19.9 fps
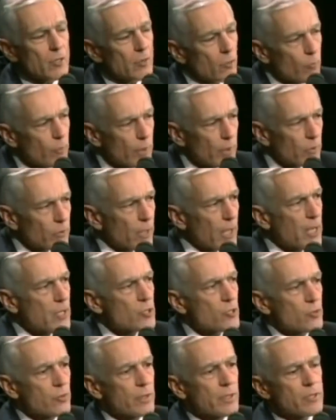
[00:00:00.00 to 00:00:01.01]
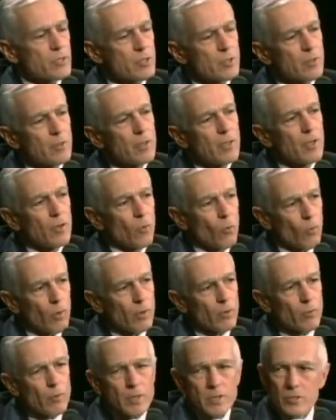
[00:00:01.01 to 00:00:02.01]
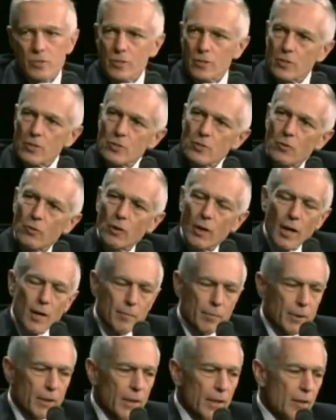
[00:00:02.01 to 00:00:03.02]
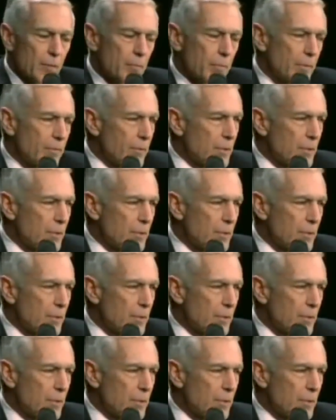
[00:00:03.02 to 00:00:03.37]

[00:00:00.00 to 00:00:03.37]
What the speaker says: The real danger is, and one of the reasons this is so complicated,